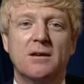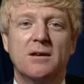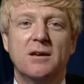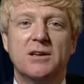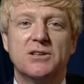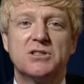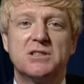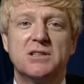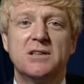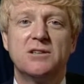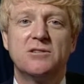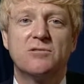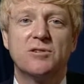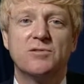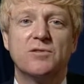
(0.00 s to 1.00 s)
He has steered
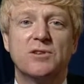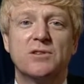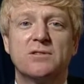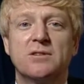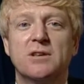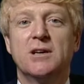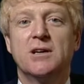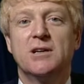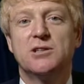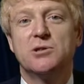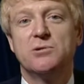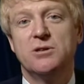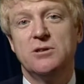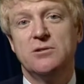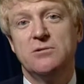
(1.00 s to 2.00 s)
Griffith to
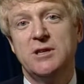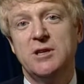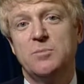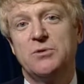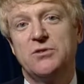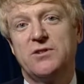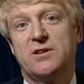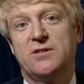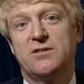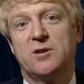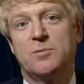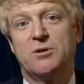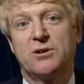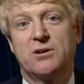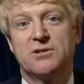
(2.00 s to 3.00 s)
a unique position
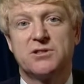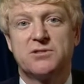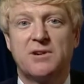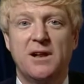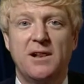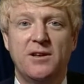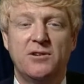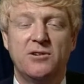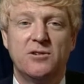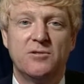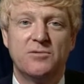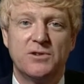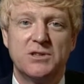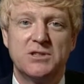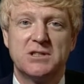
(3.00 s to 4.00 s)
among Australian
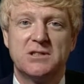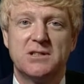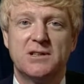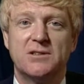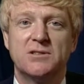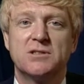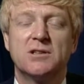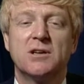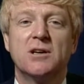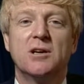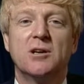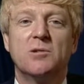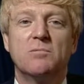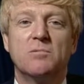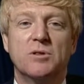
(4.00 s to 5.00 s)
universities
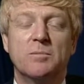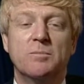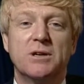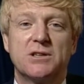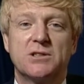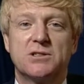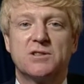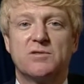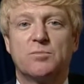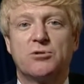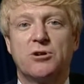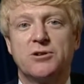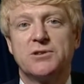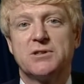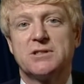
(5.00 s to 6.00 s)
with a mix of
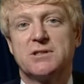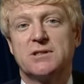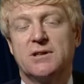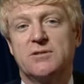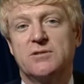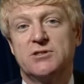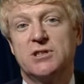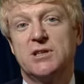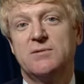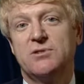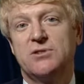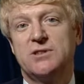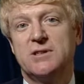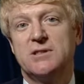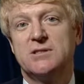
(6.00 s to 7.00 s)
products and
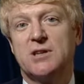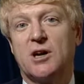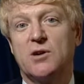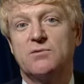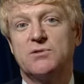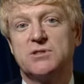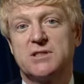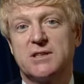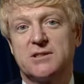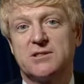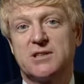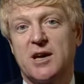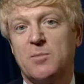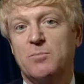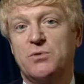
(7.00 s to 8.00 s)
services over 6
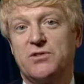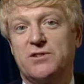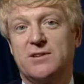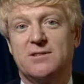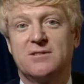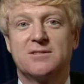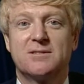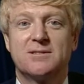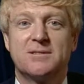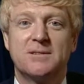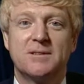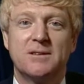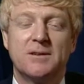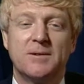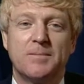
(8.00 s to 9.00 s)
campuses.
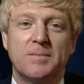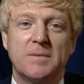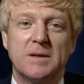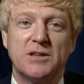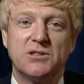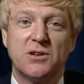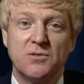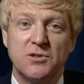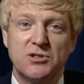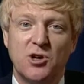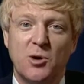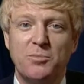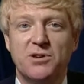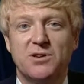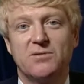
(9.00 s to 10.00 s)
It's on the
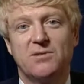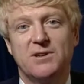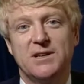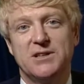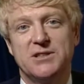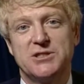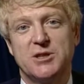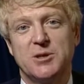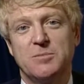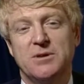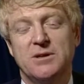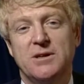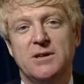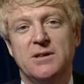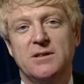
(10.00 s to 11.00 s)
topic of leadership
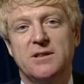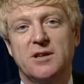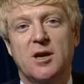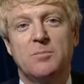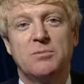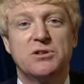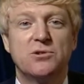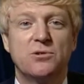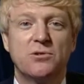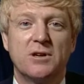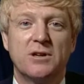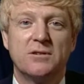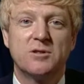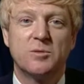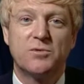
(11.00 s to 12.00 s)
that I'll be
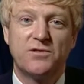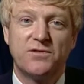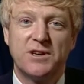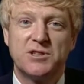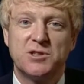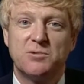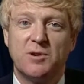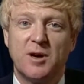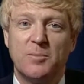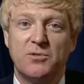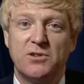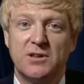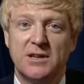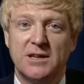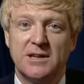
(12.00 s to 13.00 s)
talking to Professor Webb
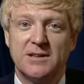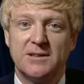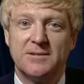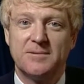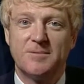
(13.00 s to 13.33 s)
today.